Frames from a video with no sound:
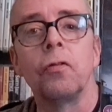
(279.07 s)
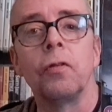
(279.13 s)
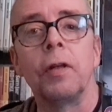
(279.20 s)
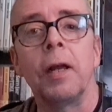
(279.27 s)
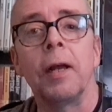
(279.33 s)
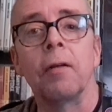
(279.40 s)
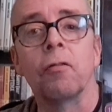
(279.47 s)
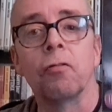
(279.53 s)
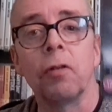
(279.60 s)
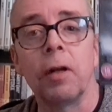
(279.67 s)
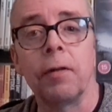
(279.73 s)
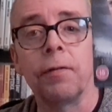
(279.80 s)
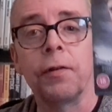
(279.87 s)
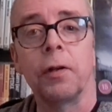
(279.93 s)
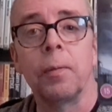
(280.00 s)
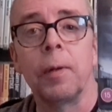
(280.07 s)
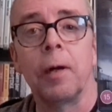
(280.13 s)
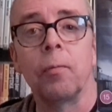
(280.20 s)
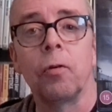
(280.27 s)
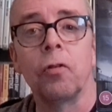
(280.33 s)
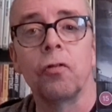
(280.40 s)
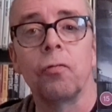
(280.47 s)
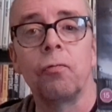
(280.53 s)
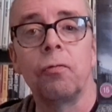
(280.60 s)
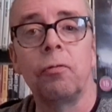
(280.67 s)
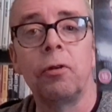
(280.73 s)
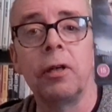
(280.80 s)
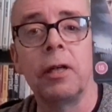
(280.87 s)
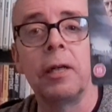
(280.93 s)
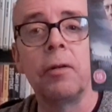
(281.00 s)
Yeah, great film that was.
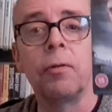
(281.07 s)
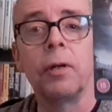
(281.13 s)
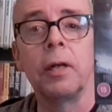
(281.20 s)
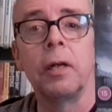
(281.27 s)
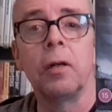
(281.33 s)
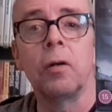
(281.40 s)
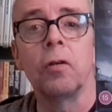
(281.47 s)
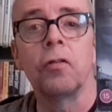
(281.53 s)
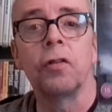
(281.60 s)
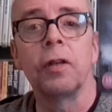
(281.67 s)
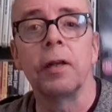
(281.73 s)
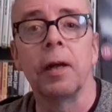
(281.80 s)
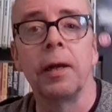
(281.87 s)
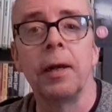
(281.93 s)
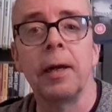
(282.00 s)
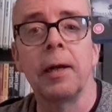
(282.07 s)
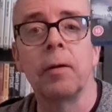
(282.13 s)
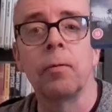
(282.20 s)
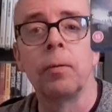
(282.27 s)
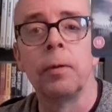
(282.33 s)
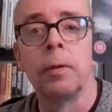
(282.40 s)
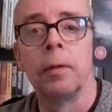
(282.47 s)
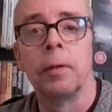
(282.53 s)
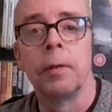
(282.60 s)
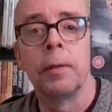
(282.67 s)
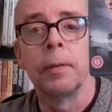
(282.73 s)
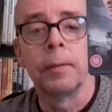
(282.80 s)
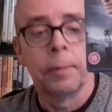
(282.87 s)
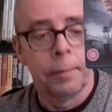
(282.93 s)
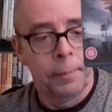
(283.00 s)
Really liked it. And now
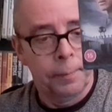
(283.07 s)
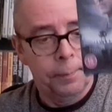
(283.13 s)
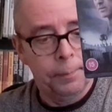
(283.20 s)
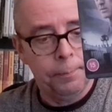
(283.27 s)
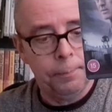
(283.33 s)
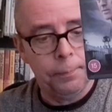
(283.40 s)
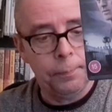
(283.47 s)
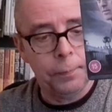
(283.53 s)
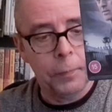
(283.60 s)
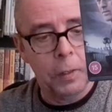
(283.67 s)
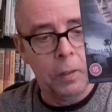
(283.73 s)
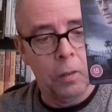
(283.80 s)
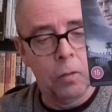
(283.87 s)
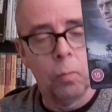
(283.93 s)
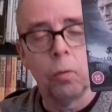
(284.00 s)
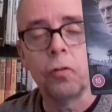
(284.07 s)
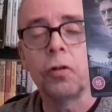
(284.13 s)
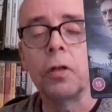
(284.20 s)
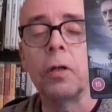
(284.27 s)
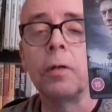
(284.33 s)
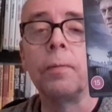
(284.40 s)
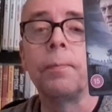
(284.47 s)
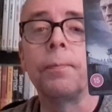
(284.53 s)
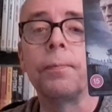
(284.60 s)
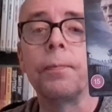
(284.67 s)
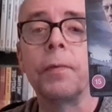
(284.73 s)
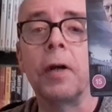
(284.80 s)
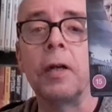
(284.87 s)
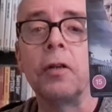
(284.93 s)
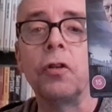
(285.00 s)
I can watch it on
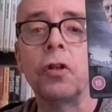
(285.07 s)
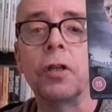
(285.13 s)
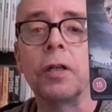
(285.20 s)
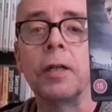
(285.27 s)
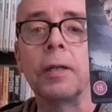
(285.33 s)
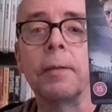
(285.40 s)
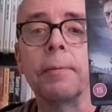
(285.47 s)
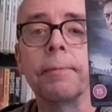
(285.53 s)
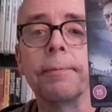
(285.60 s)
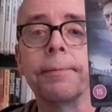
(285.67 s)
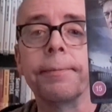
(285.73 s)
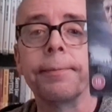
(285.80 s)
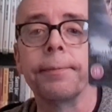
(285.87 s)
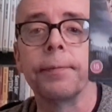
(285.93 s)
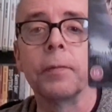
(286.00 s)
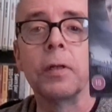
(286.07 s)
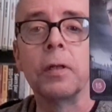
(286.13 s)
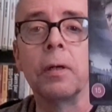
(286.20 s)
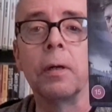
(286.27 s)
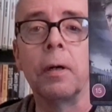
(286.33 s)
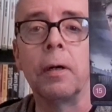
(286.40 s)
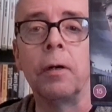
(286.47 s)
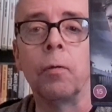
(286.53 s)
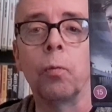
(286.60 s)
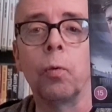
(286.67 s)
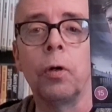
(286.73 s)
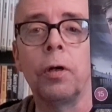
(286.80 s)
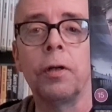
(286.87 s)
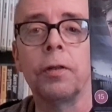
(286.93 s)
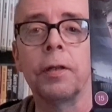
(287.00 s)
HD, and a
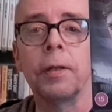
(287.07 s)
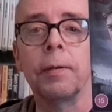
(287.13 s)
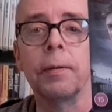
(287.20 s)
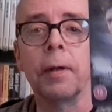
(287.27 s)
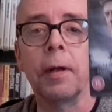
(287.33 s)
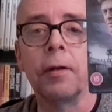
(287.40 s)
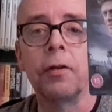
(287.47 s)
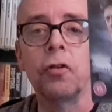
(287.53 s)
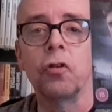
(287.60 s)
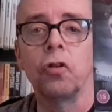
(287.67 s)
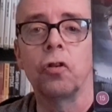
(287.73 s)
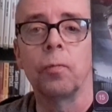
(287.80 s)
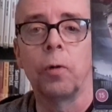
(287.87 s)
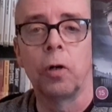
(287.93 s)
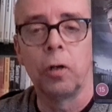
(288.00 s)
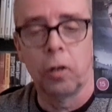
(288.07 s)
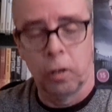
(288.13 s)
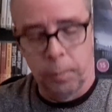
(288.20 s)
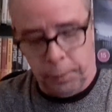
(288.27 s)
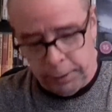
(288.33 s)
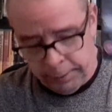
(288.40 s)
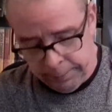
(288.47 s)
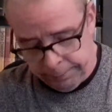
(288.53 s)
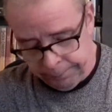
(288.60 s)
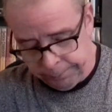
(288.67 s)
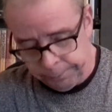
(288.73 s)
worthy addition to my library.